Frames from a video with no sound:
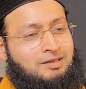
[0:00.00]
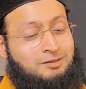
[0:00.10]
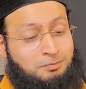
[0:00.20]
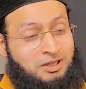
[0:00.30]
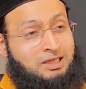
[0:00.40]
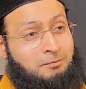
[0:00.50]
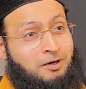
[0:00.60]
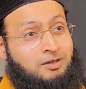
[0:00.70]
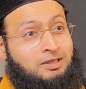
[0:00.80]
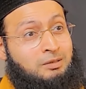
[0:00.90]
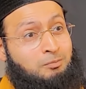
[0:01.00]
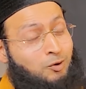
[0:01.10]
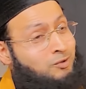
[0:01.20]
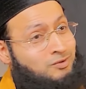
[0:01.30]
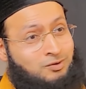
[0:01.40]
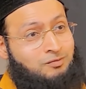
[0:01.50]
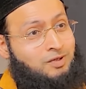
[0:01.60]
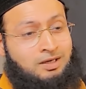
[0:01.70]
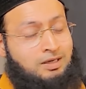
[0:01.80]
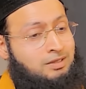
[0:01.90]
speak about and the importance of
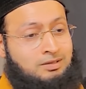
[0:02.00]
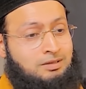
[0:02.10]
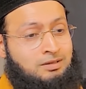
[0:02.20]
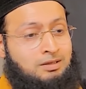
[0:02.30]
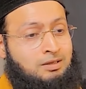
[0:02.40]
that is